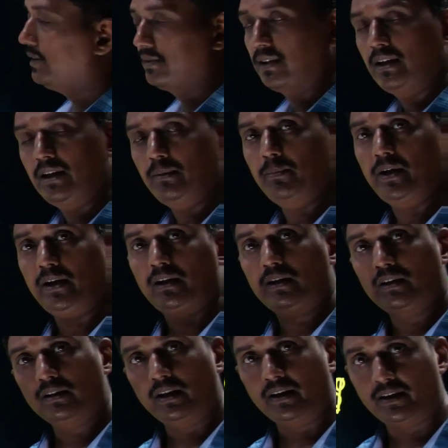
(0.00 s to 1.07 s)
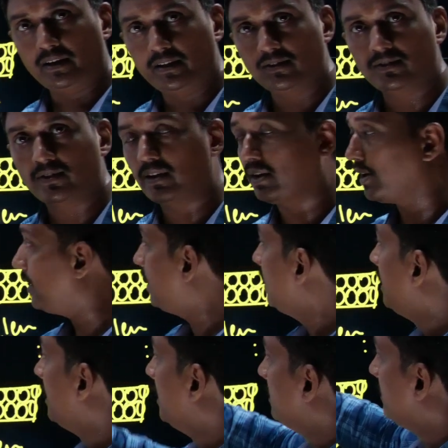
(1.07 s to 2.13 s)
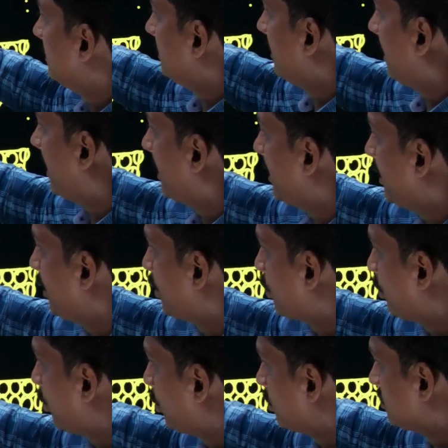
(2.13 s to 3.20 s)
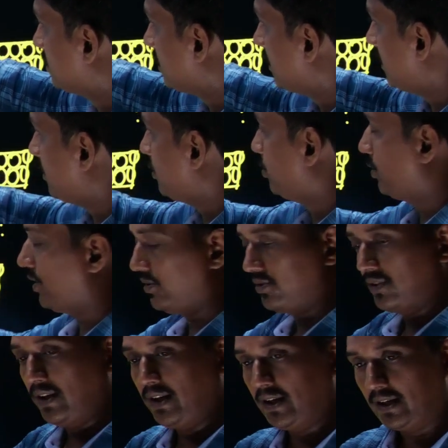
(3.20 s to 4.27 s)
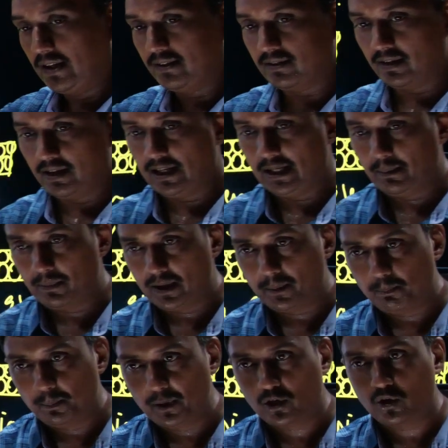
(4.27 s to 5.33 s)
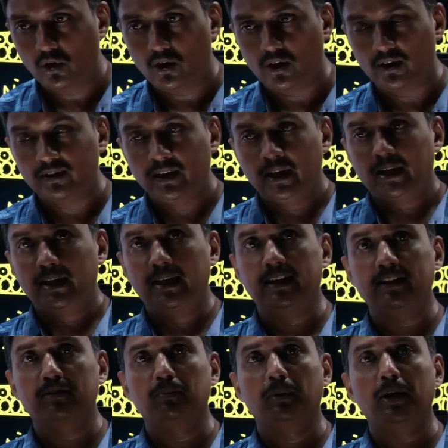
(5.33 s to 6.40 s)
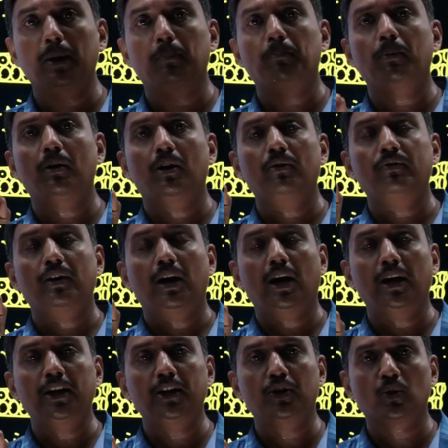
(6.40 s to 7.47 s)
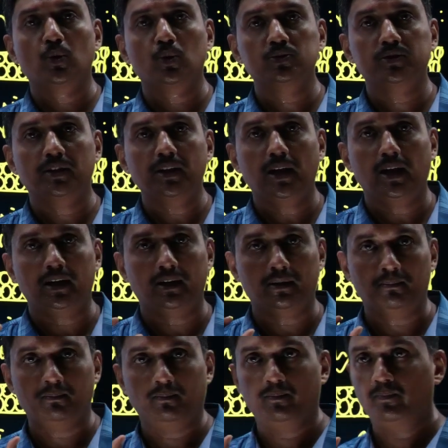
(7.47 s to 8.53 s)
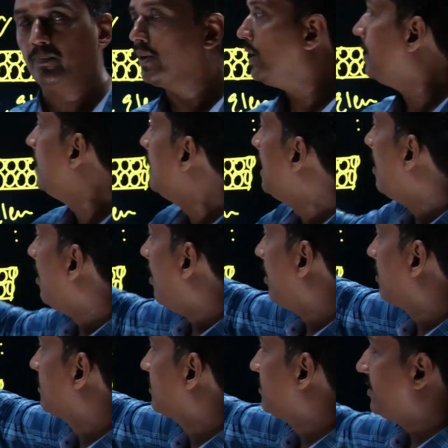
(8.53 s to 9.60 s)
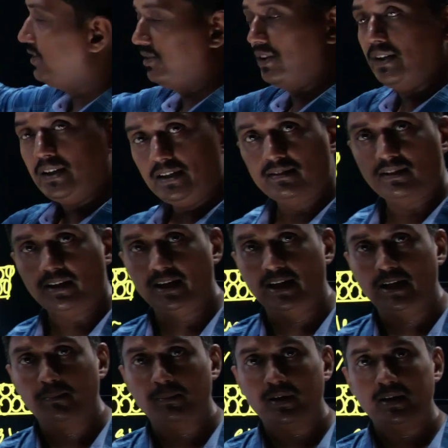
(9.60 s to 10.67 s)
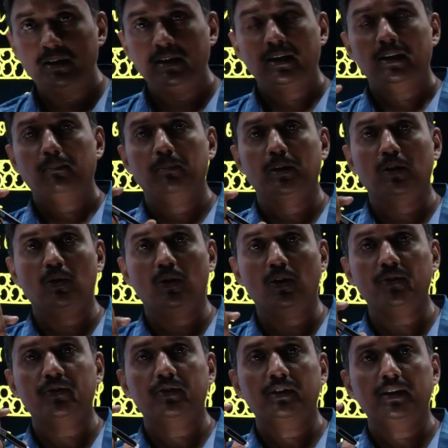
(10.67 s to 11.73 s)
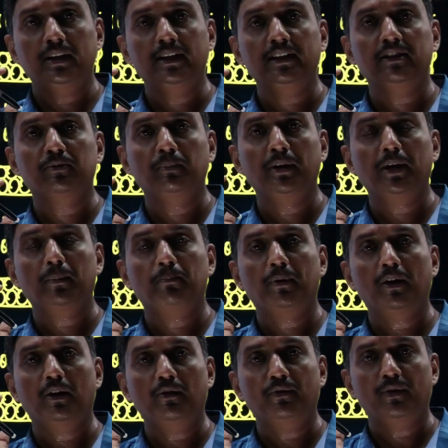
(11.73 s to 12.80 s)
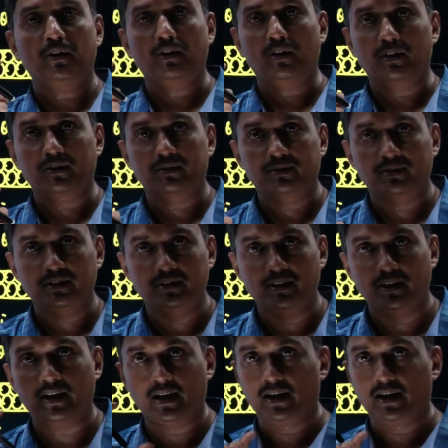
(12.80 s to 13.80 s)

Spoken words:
is element. The reason the hydrogen you are saying it is an element because it is made up of hydrogen atom. Oxygen is an element because it is made up of oxygen